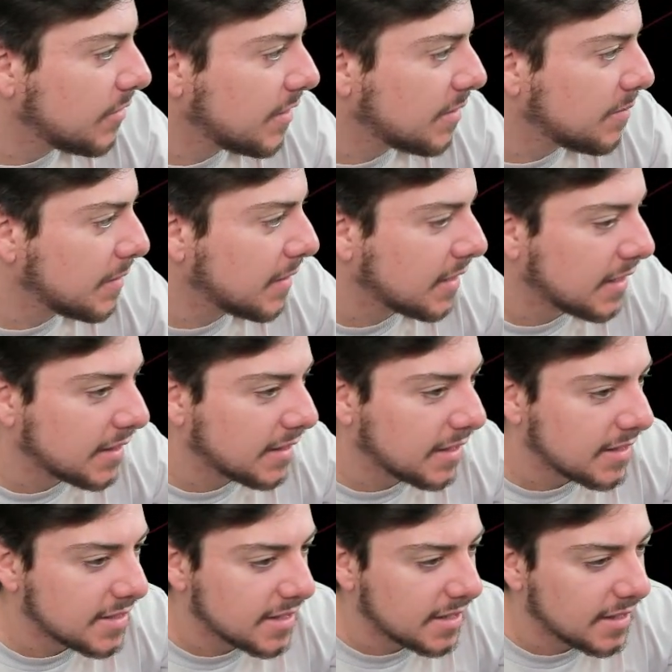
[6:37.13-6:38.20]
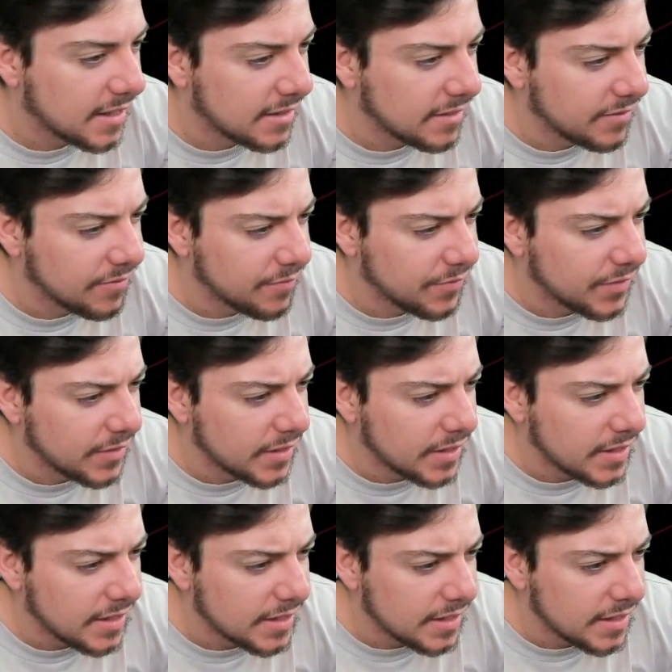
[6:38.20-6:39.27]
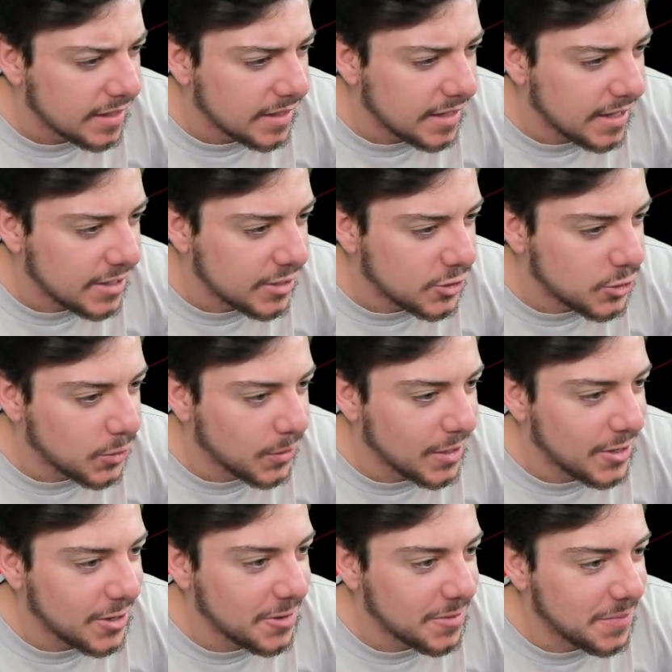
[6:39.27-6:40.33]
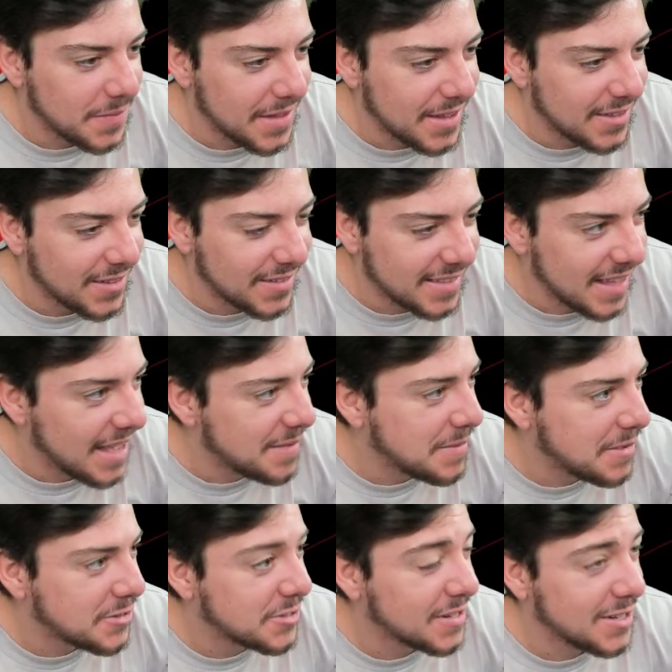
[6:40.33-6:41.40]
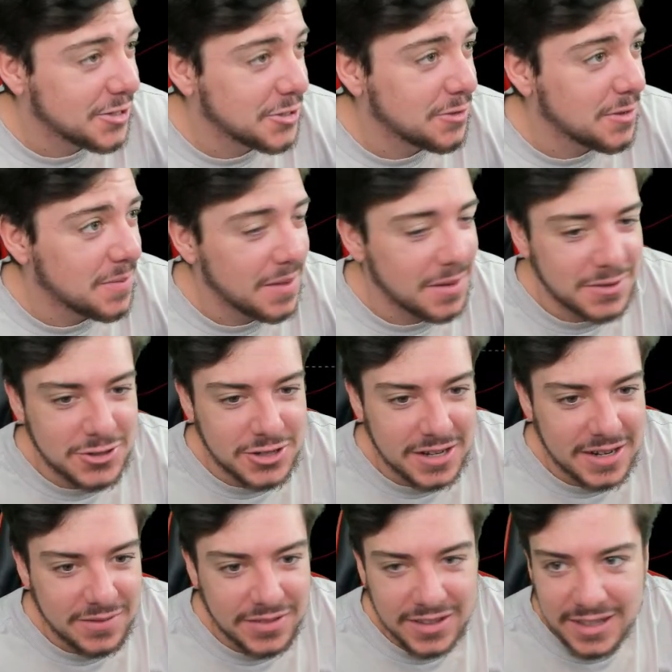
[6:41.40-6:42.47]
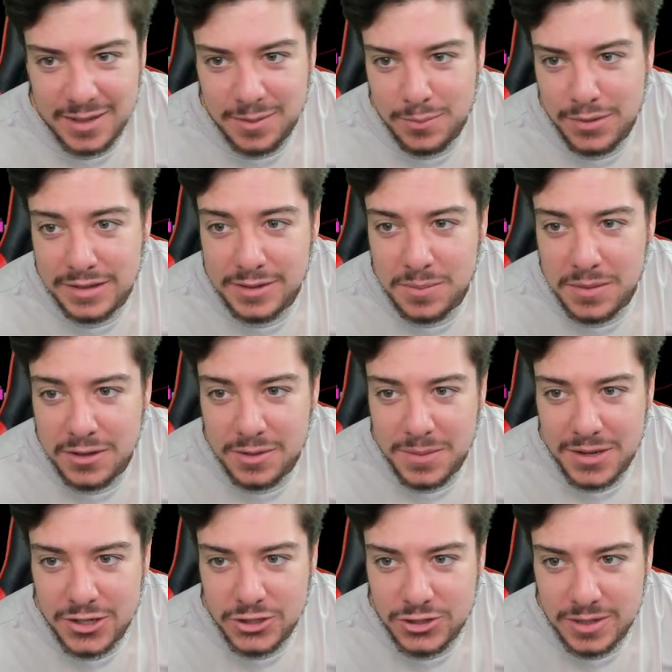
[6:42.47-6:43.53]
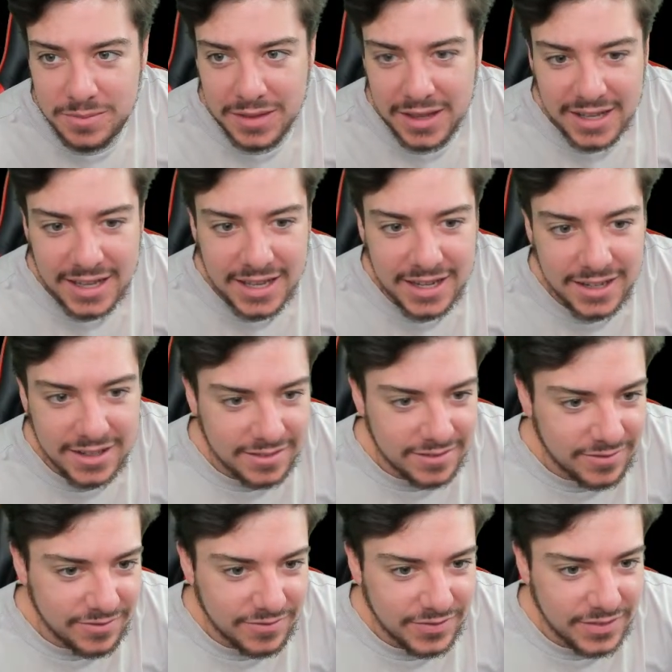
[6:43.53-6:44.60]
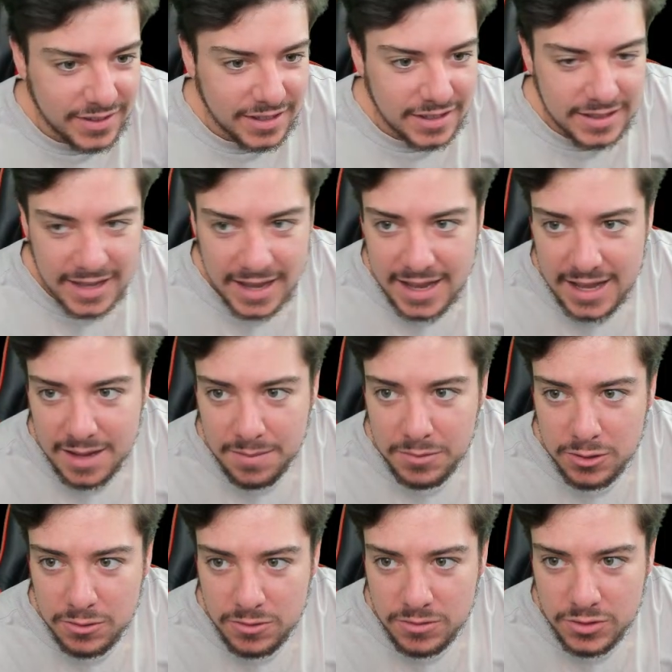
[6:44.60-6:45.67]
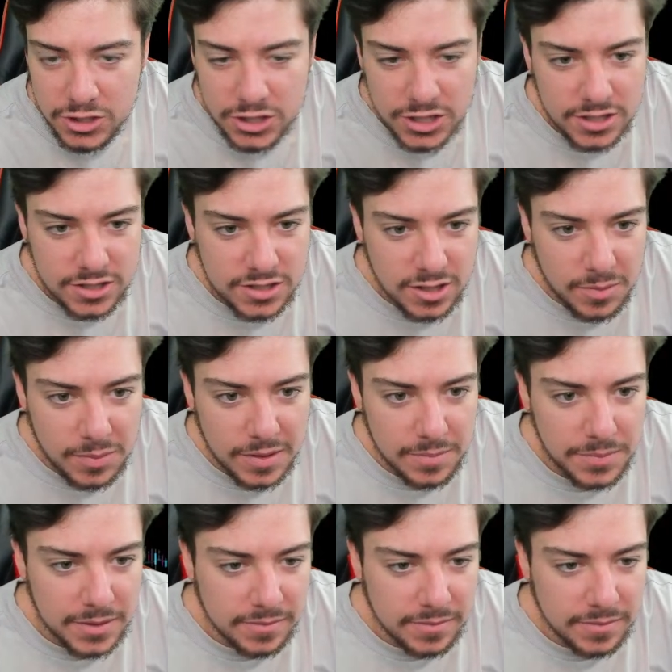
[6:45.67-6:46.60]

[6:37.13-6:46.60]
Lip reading: Me encanta esa idea. Enjoy your meal. Damn, I was trying to show them. I was trying to fucking bring the meal to my stream like hidden. Damn, dude, GG's still pumping.